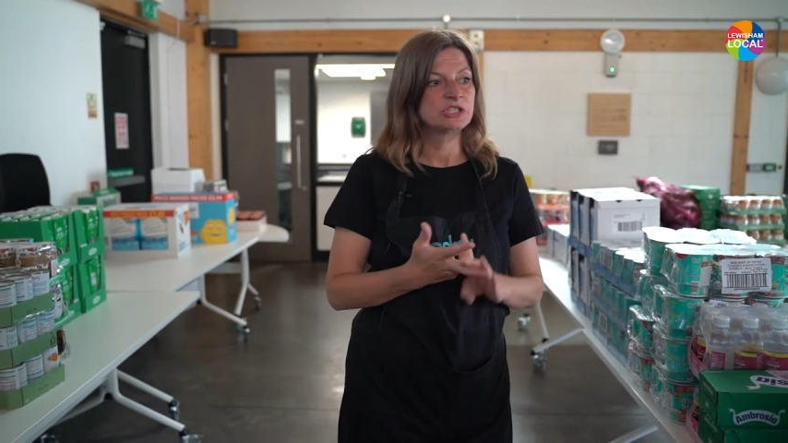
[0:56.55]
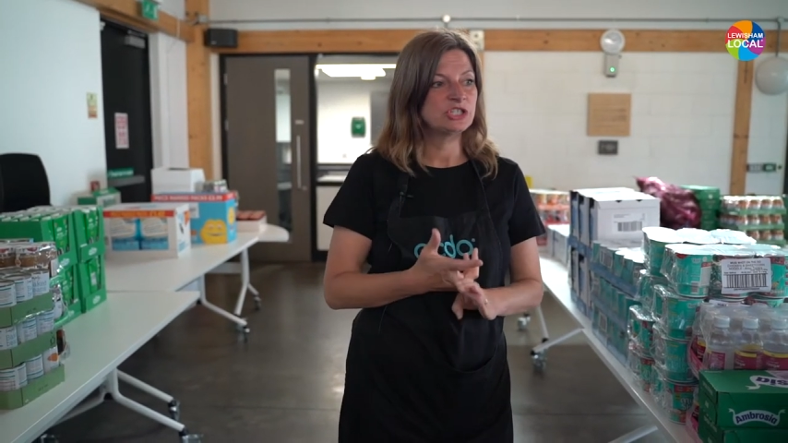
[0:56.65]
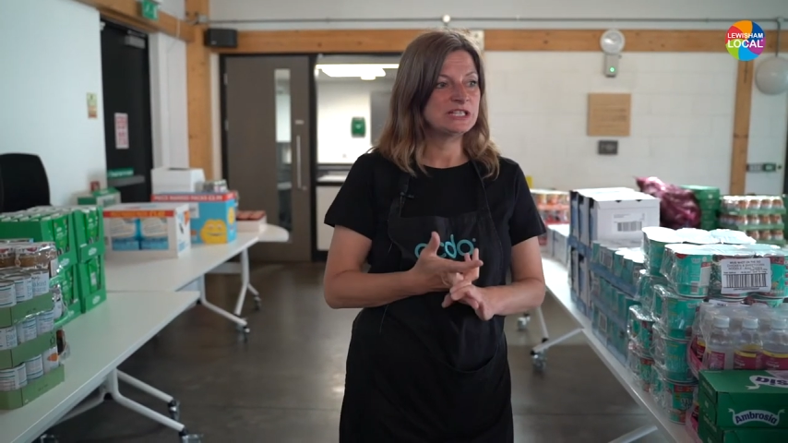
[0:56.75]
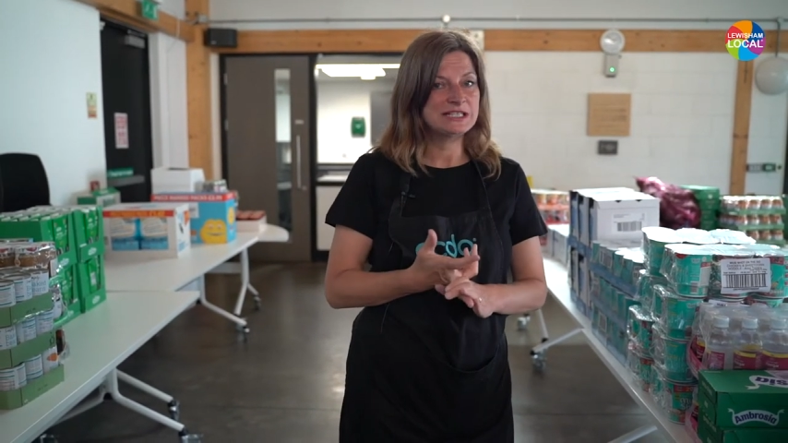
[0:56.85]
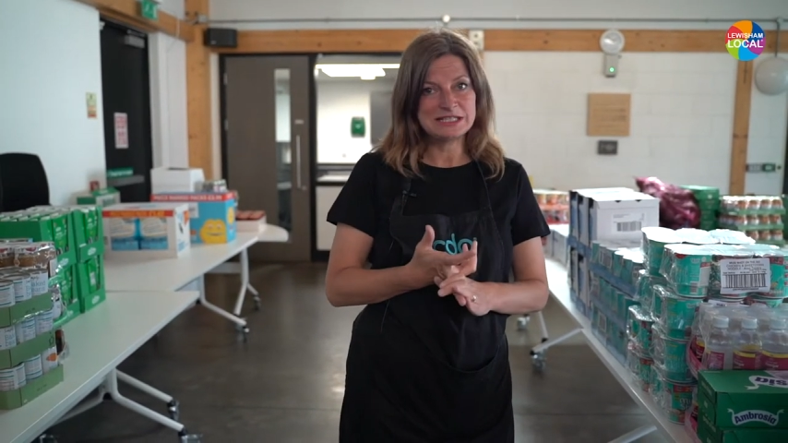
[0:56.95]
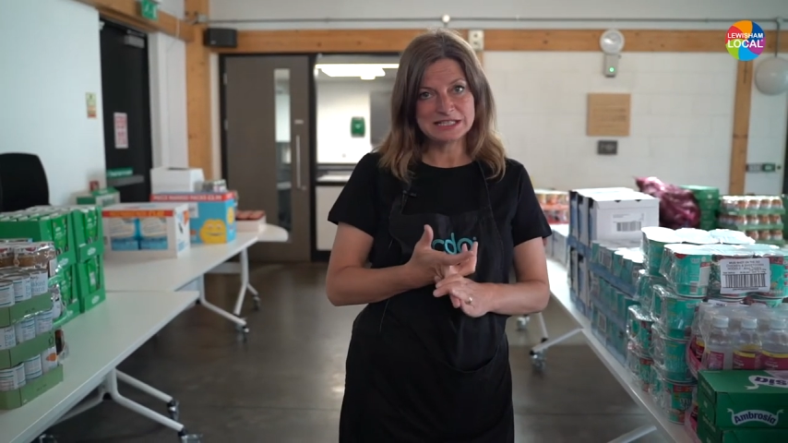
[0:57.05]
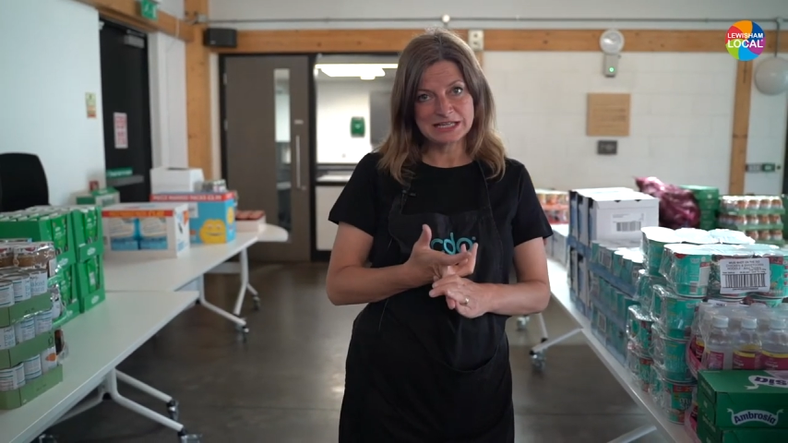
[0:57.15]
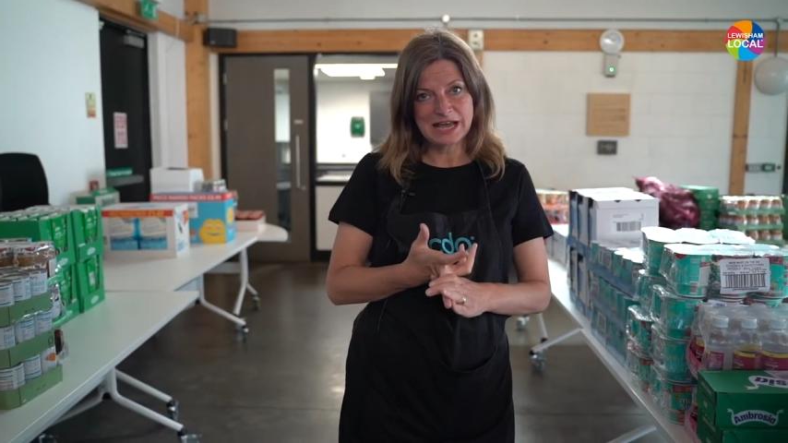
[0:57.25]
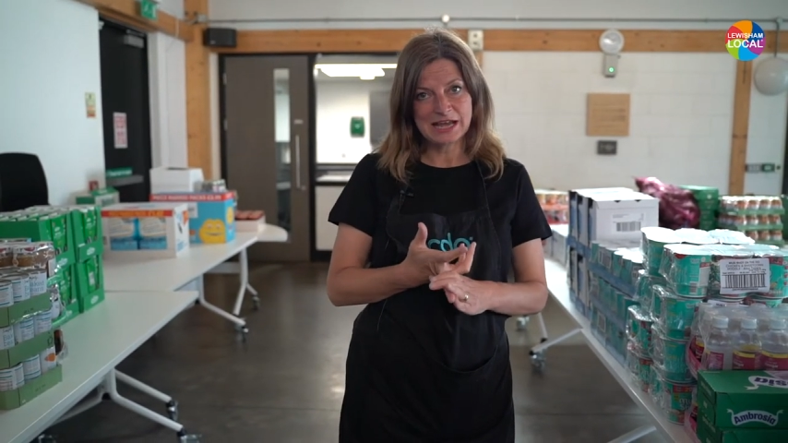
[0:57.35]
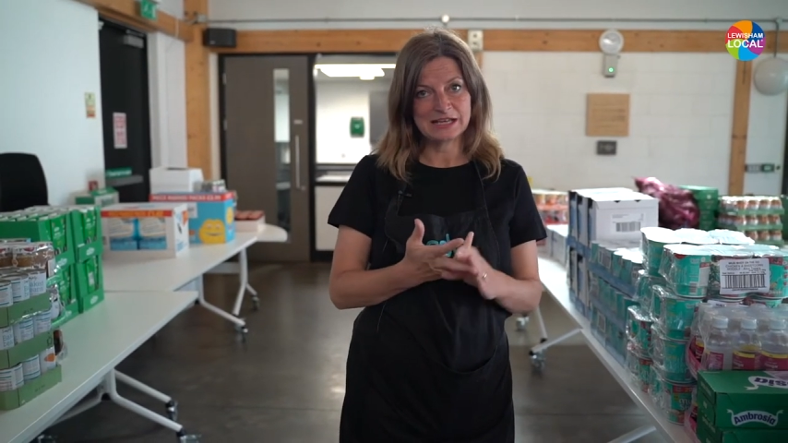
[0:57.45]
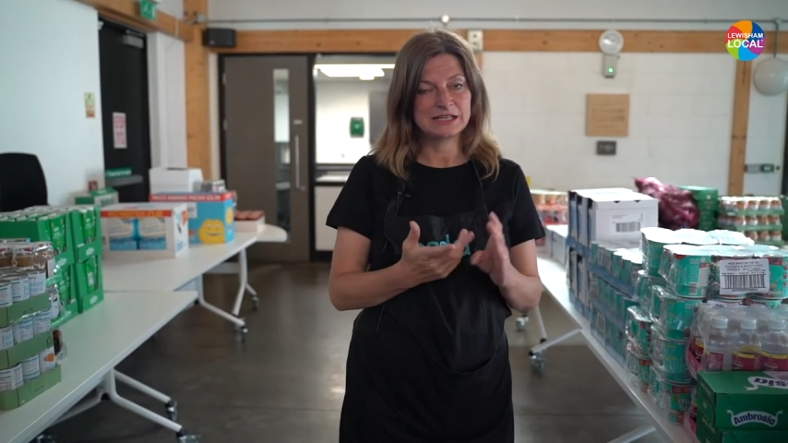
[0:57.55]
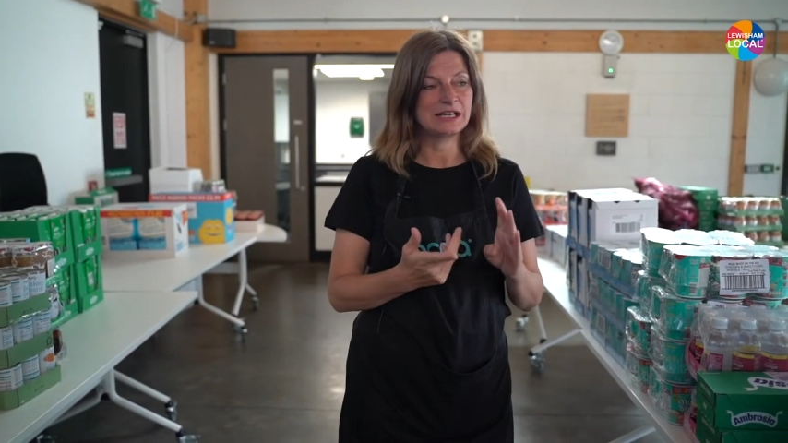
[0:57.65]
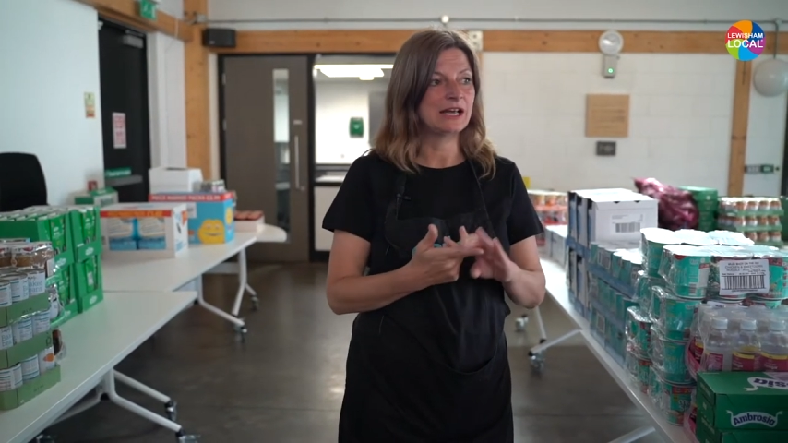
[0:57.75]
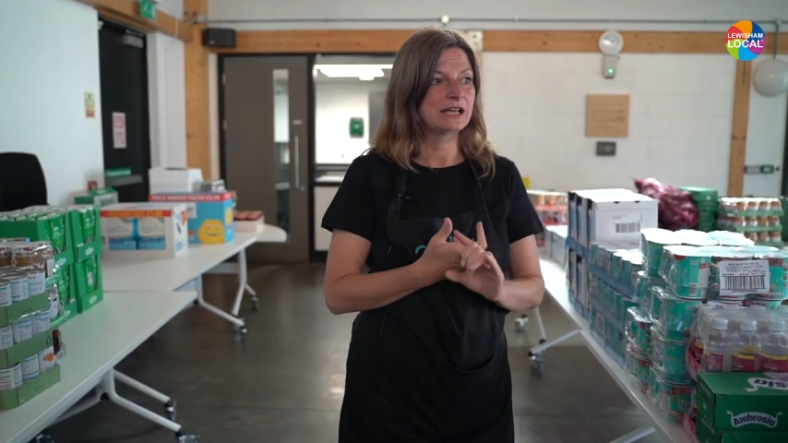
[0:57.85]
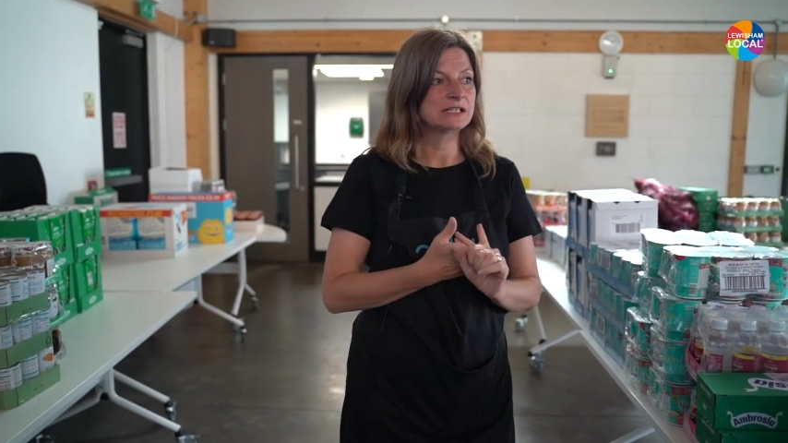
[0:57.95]
GCDA
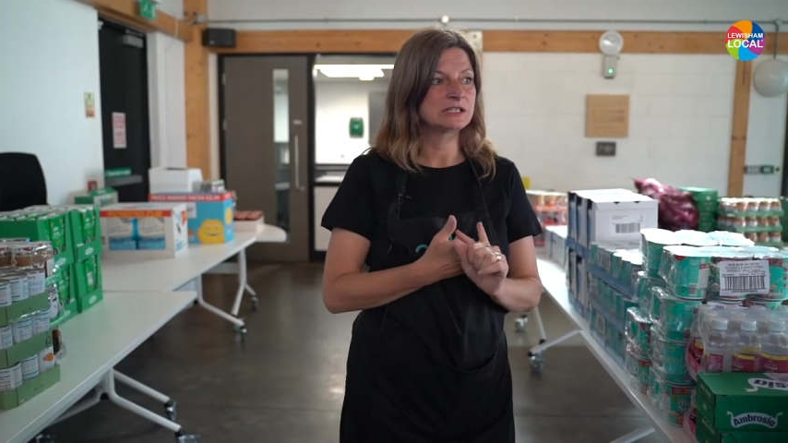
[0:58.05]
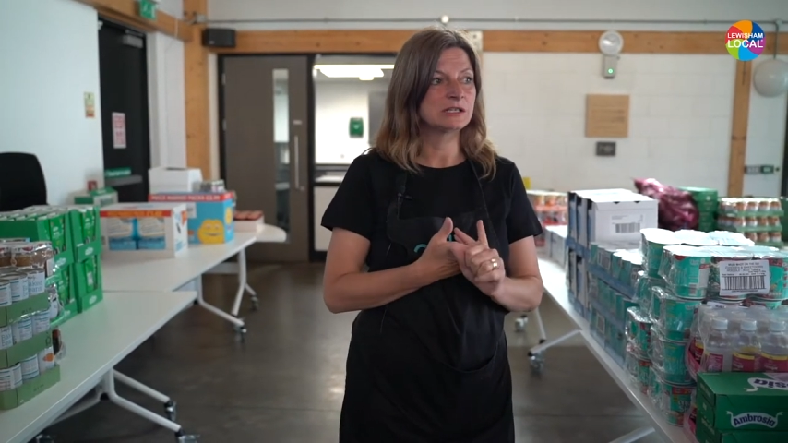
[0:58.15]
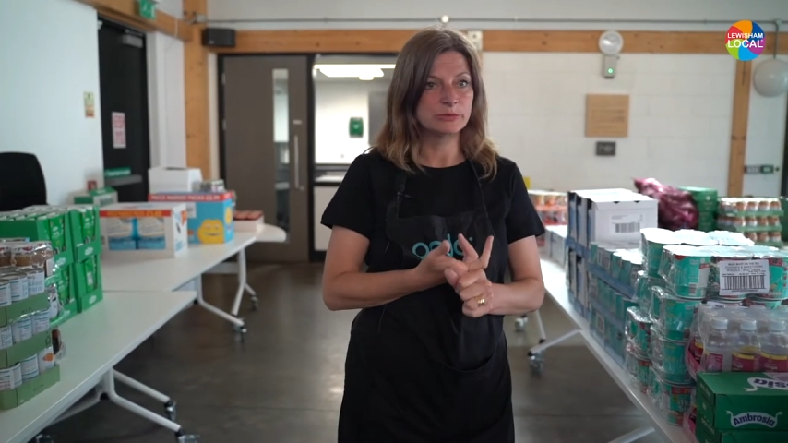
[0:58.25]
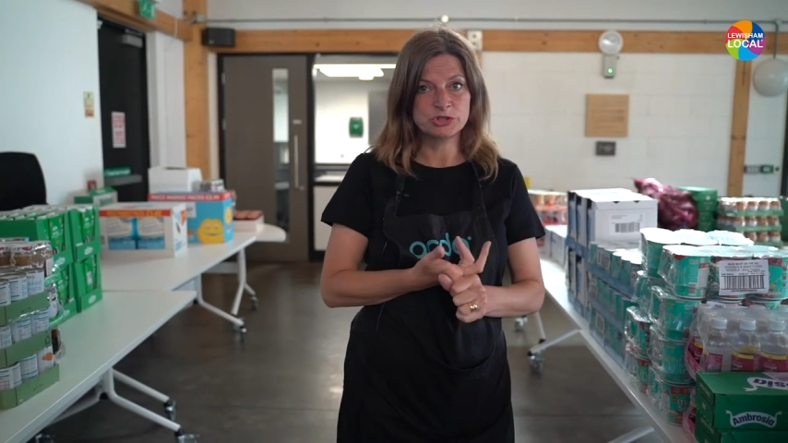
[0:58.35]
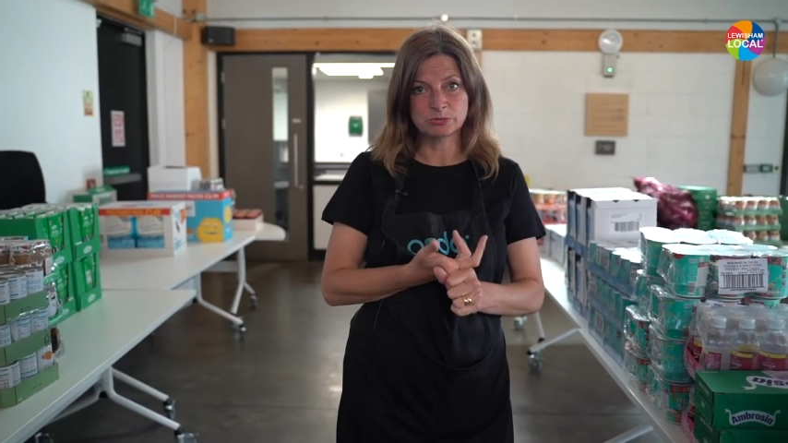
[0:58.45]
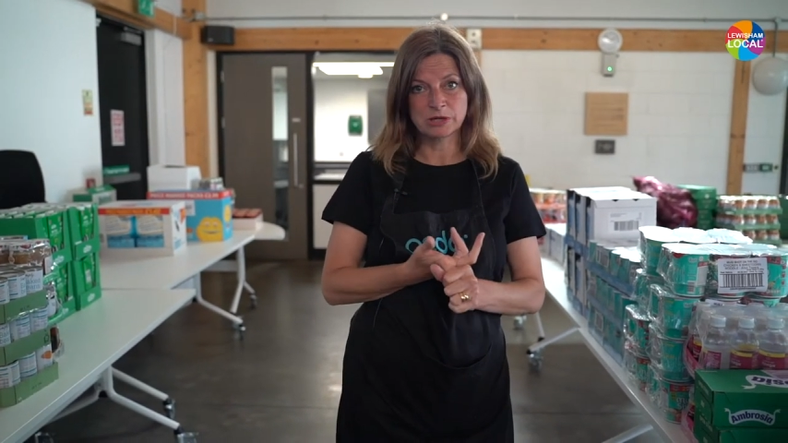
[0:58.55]
and Lewisham